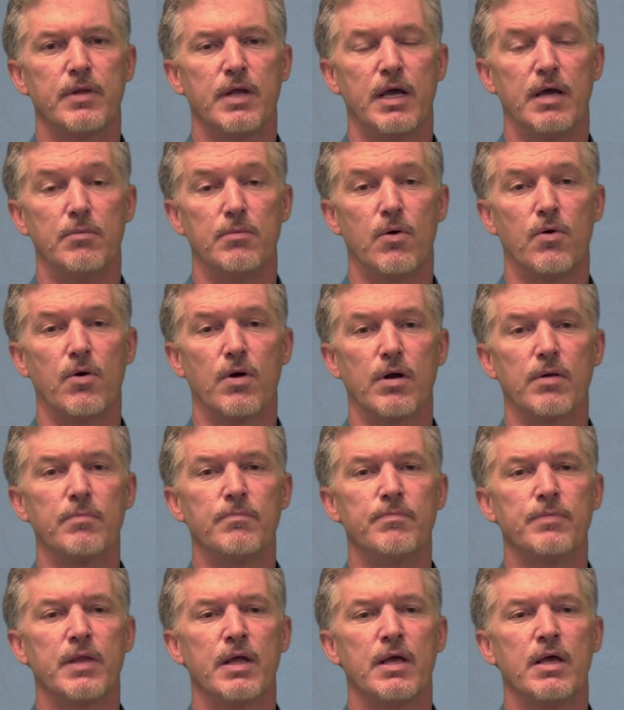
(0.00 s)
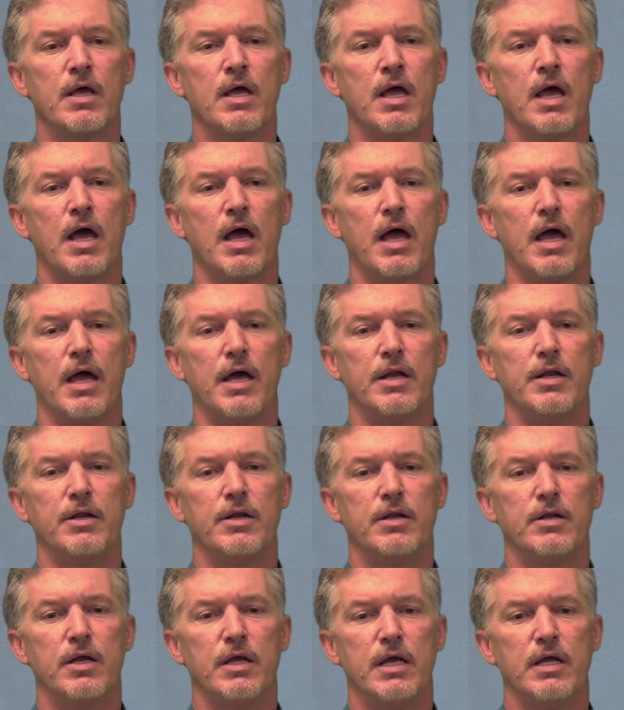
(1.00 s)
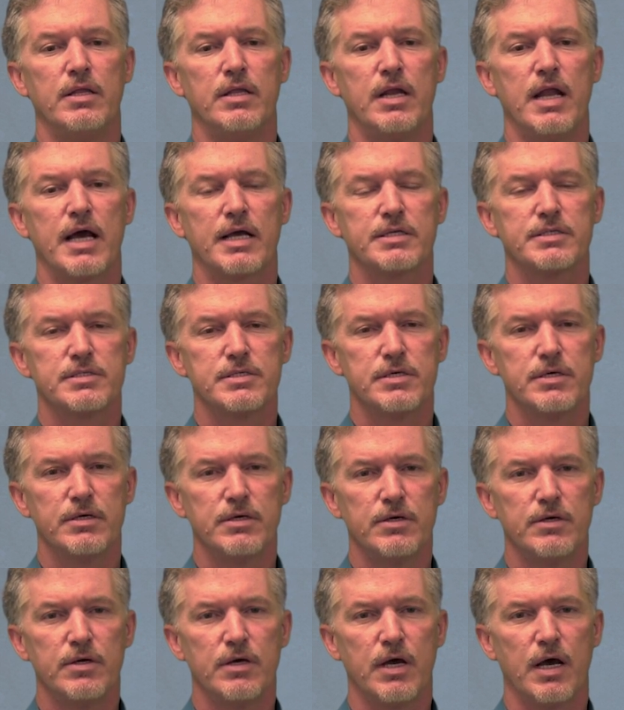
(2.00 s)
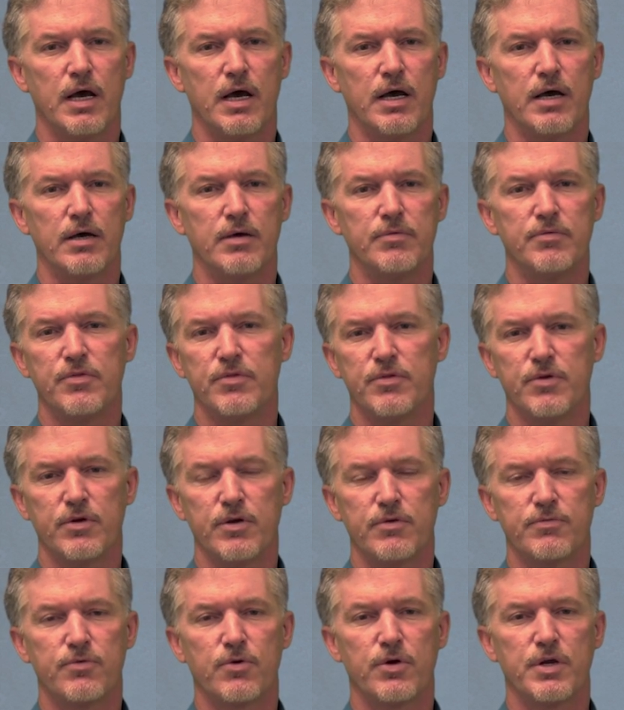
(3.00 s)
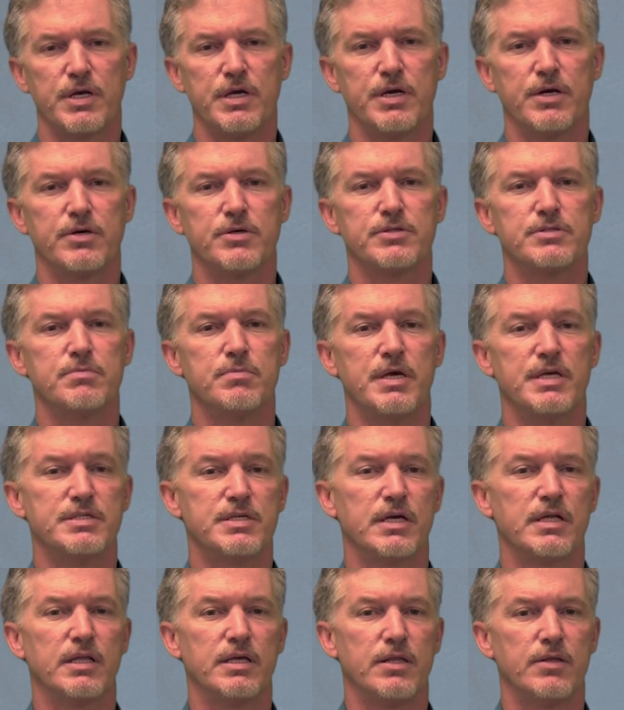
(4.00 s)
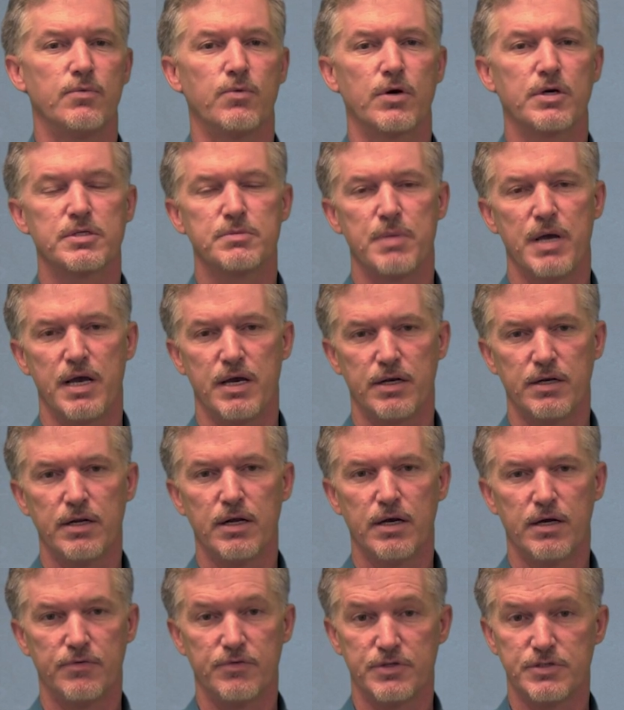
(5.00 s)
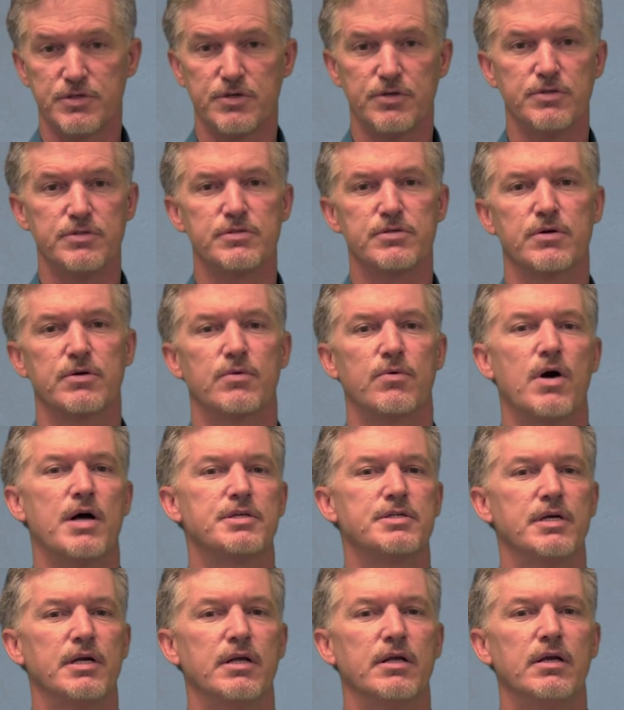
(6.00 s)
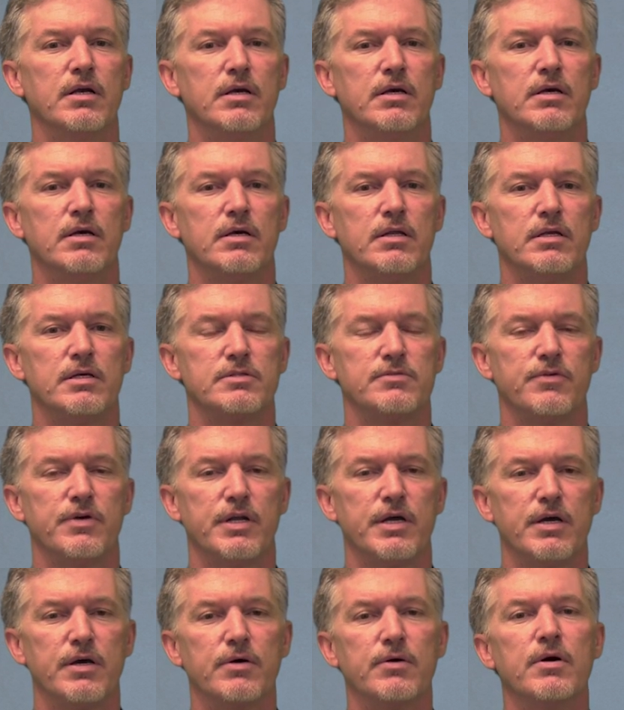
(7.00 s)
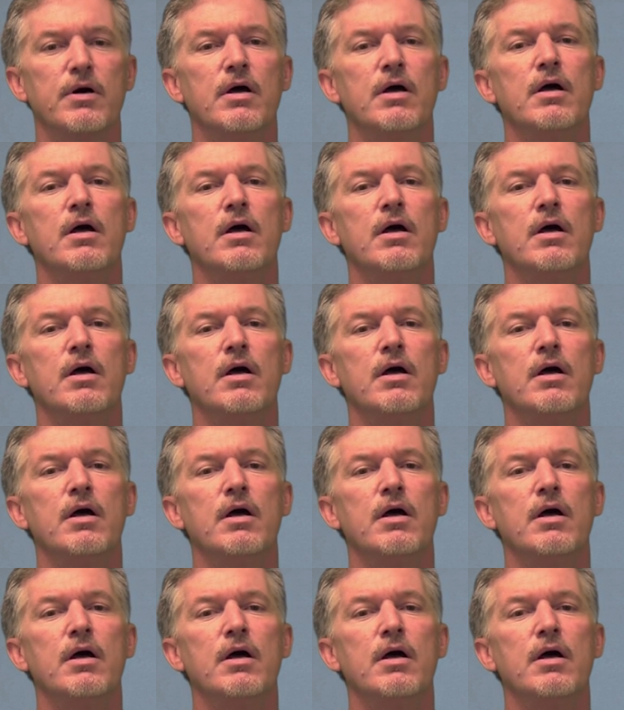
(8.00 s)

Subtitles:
and more. And in the next 30 or 40 years, basically the work span of the students who are watching this video,